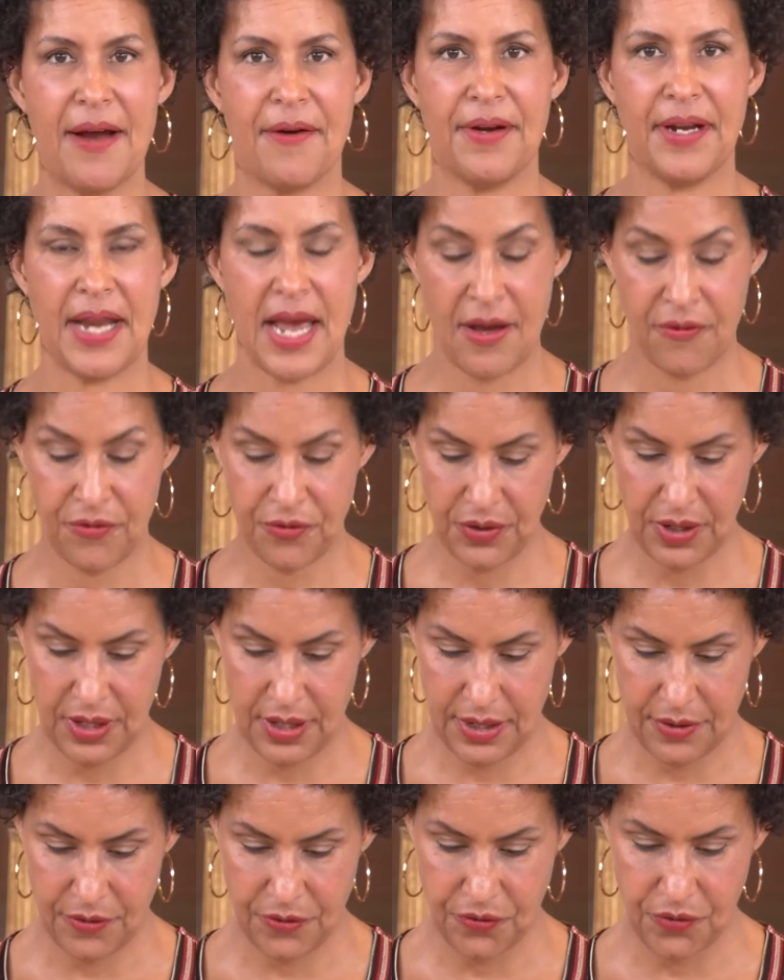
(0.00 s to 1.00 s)

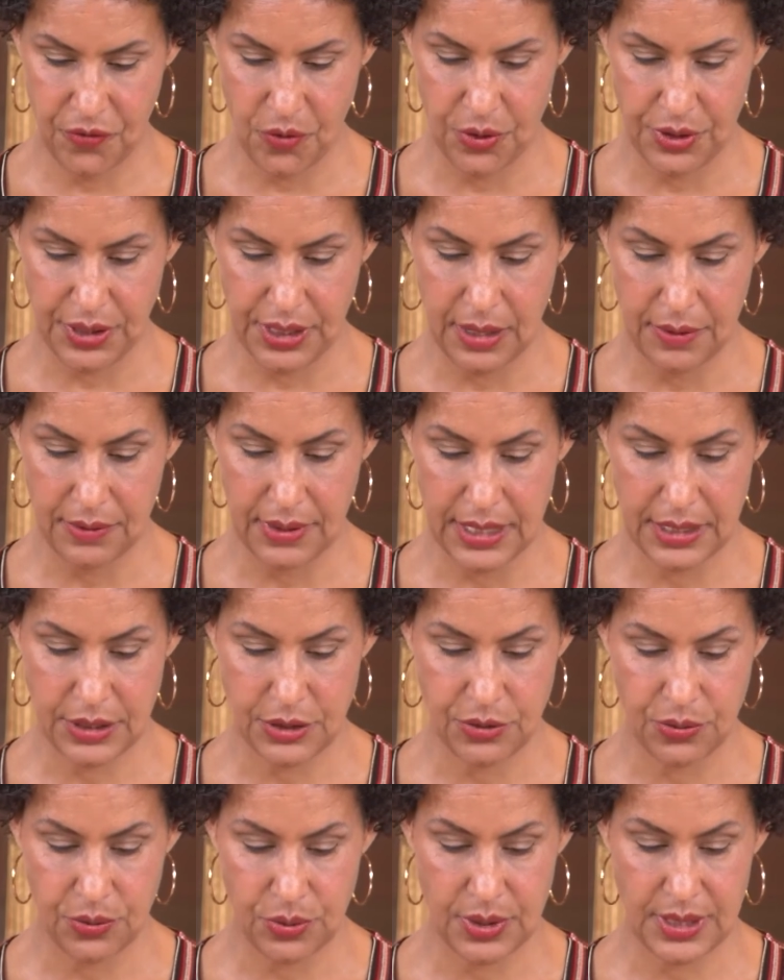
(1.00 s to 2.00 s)
Africa for nearly
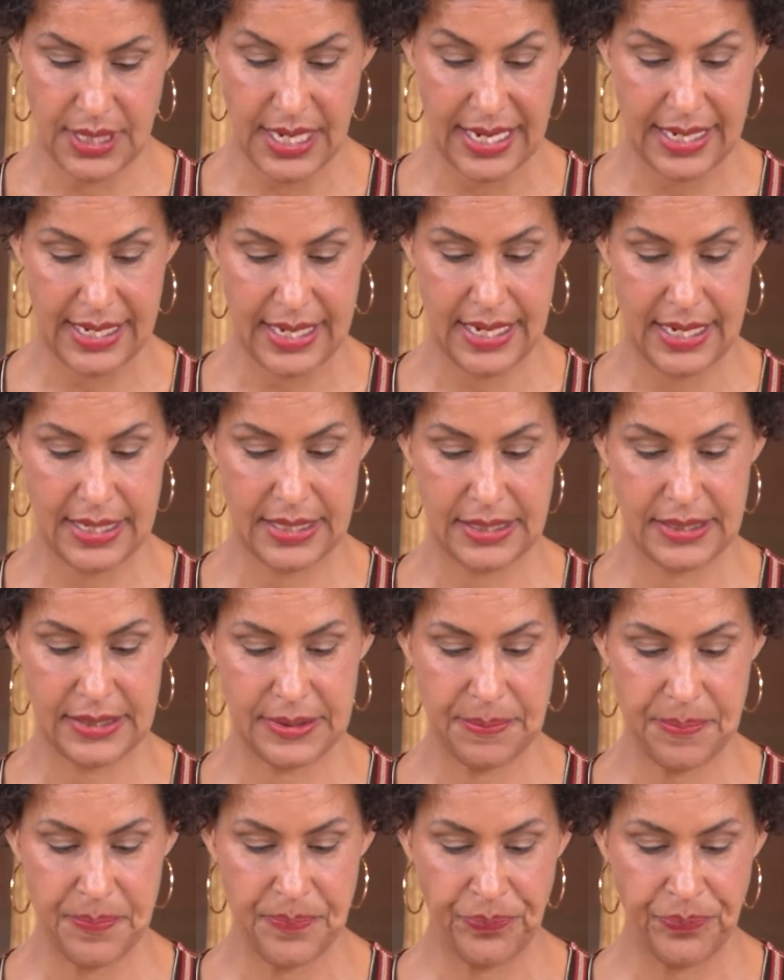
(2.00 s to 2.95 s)
2 decades.